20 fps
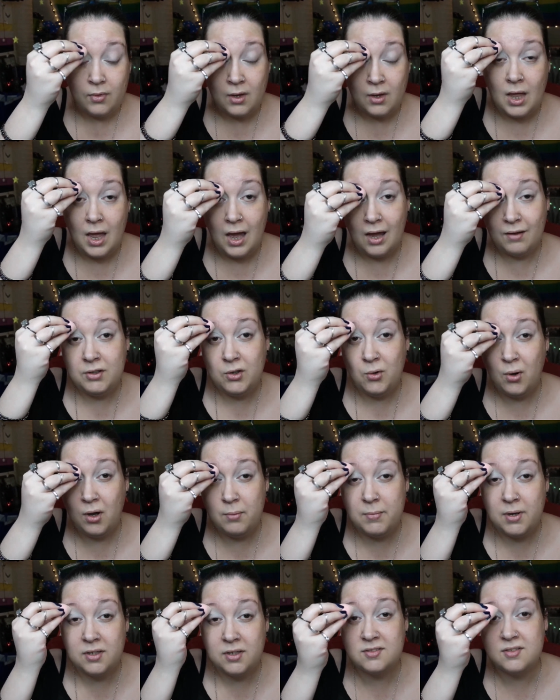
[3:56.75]
I haven't quite
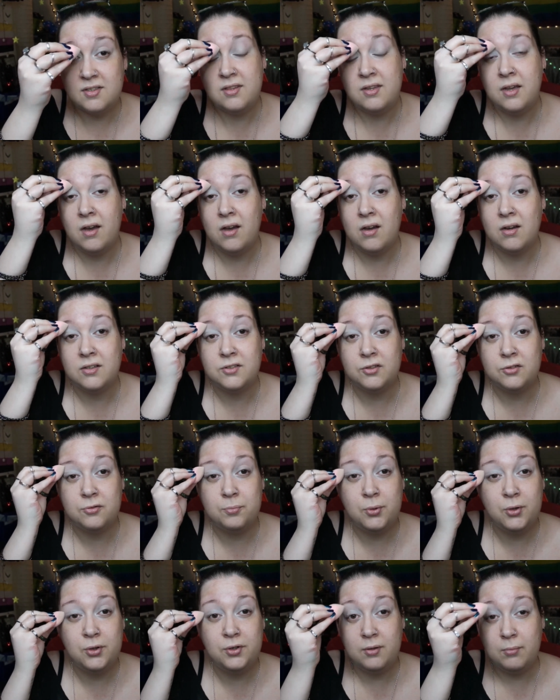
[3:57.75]
mastered the art of
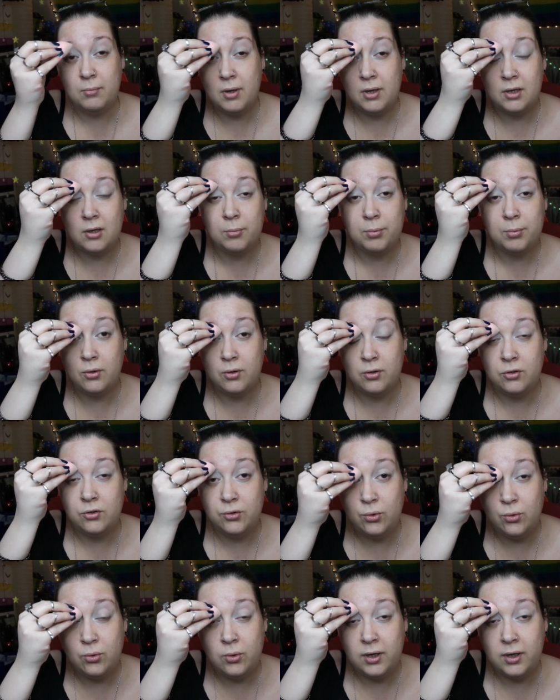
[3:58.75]
putting makeup on and
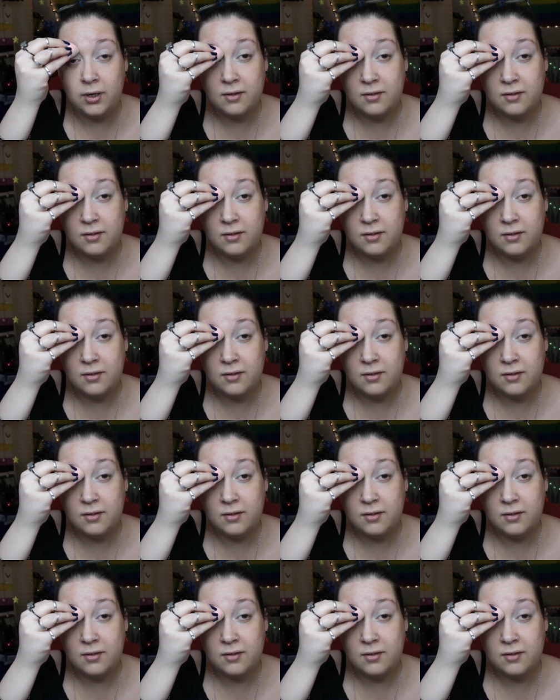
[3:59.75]
talking at the